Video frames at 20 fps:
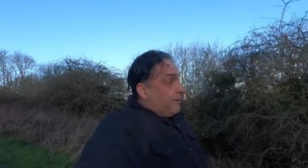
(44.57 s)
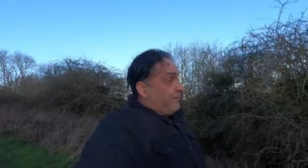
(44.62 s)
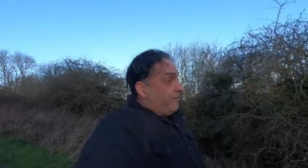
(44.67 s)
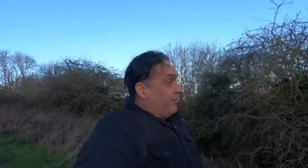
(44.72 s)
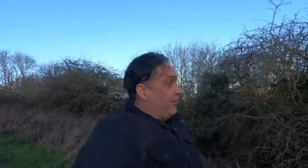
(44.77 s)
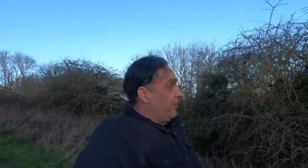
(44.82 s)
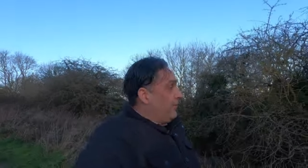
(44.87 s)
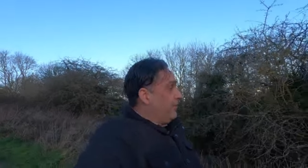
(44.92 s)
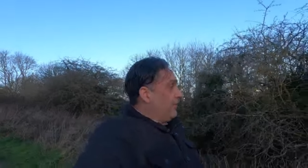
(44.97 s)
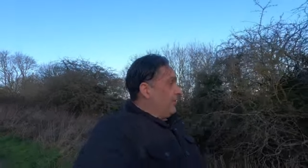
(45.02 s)

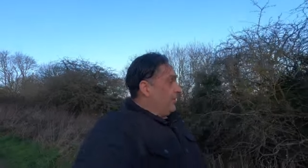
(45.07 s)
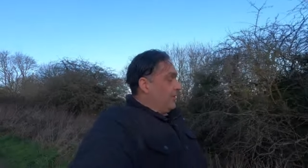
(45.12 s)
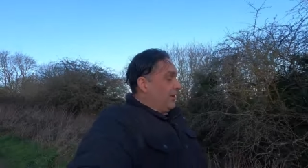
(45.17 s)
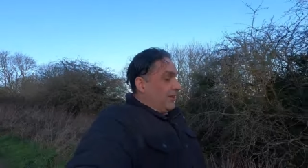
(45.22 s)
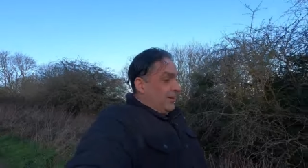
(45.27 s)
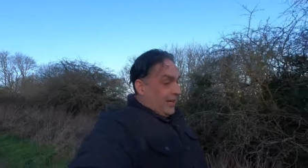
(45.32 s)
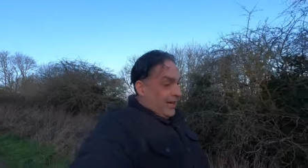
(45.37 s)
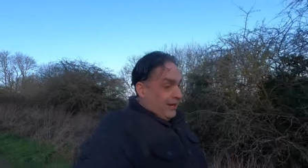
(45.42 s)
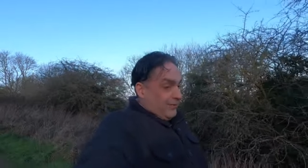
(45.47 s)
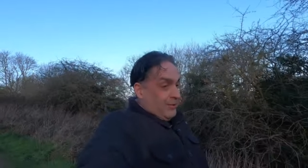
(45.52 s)
before
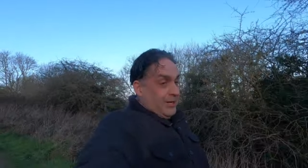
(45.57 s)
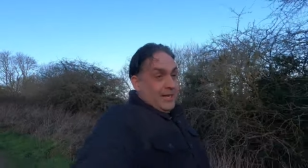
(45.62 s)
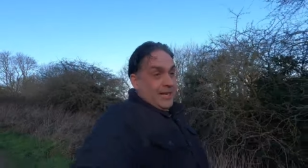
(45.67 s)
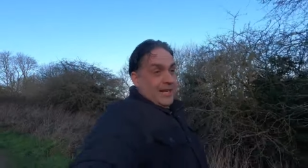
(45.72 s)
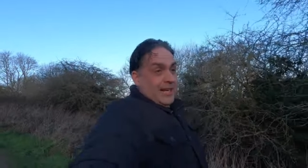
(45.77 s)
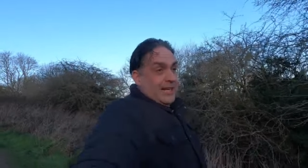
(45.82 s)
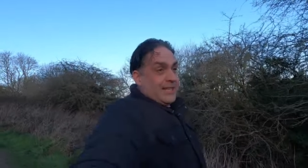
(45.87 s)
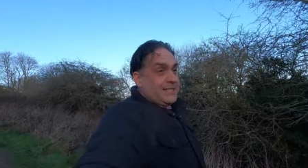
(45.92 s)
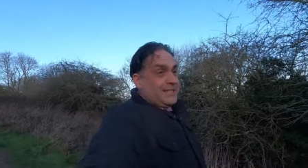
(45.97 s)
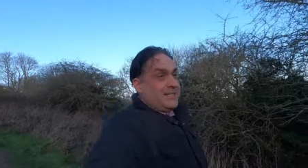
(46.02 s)
I
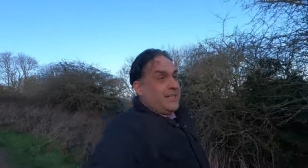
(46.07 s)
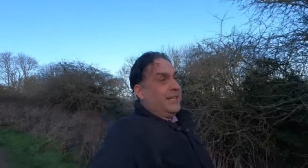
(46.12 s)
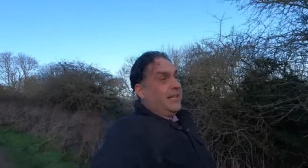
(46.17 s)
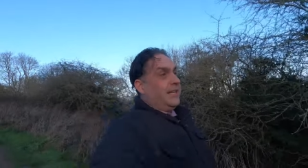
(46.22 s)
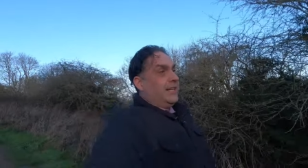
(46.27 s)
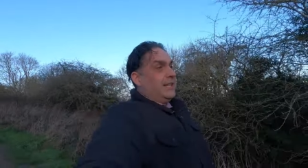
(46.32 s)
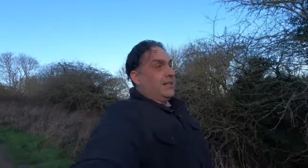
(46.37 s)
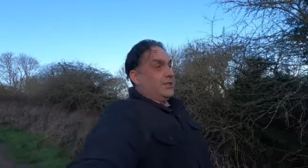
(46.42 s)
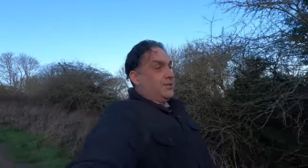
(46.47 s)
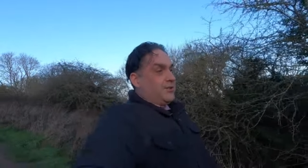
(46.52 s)
realised.
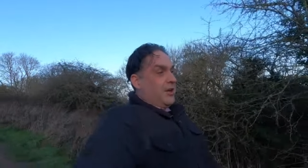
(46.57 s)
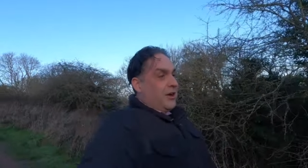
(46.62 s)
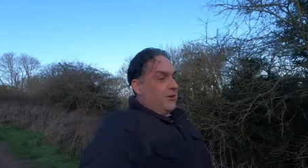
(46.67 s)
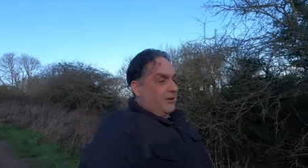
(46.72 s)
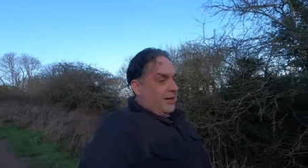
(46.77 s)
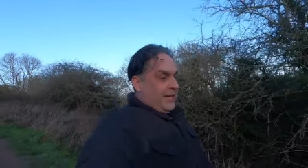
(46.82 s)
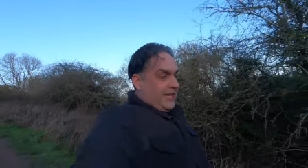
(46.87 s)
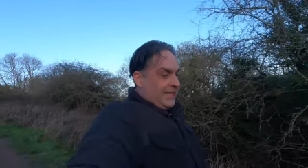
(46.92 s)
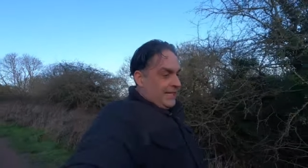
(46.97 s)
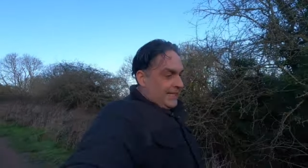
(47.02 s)

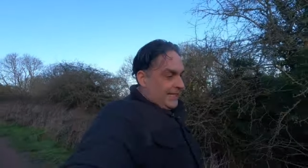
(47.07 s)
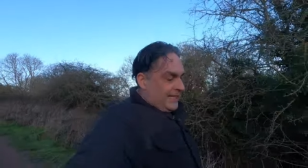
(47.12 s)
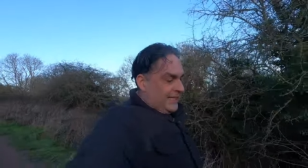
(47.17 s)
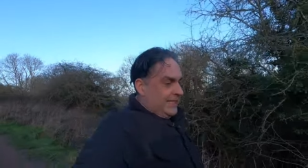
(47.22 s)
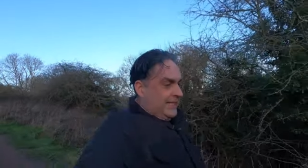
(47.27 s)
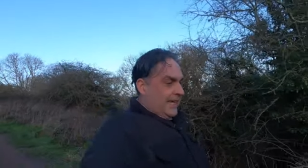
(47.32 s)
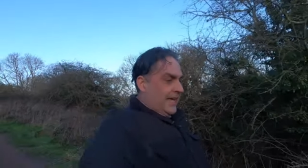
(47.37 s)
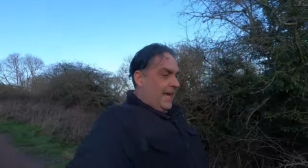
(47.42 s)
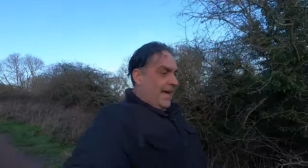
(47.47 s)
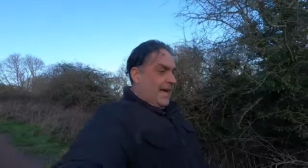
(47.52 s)
Sorry.
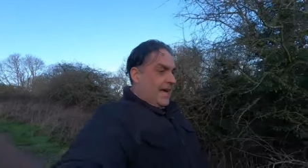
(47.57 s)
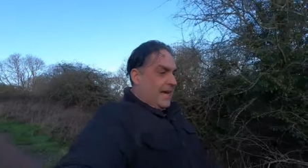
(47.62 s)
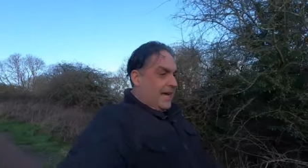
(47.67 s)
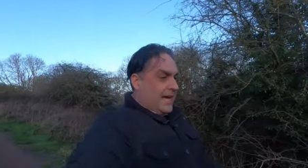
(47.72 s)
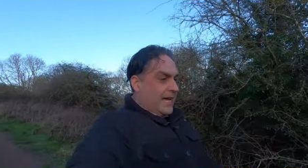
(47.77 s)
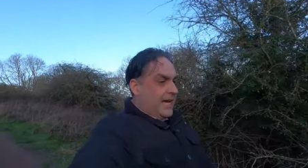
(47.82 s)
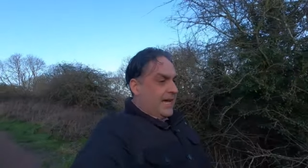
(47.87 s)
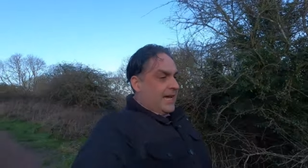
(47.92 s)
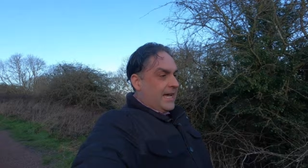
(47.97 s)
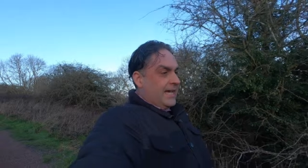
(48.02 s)

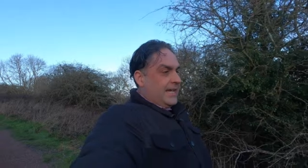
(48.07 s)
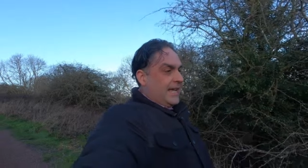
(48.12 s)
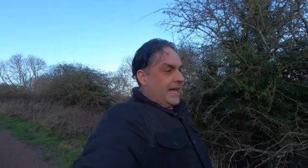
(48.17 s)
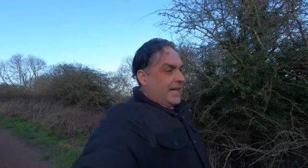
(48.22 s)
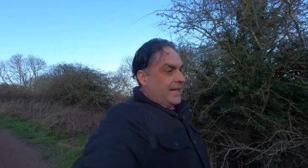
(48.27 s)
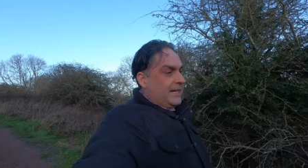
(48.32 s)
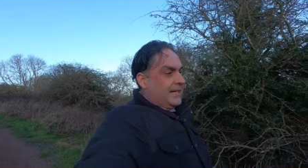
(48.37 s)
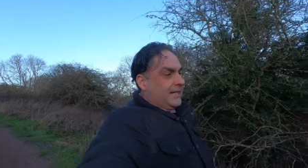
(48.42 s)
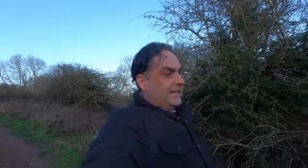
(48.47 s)
Uh, yeah.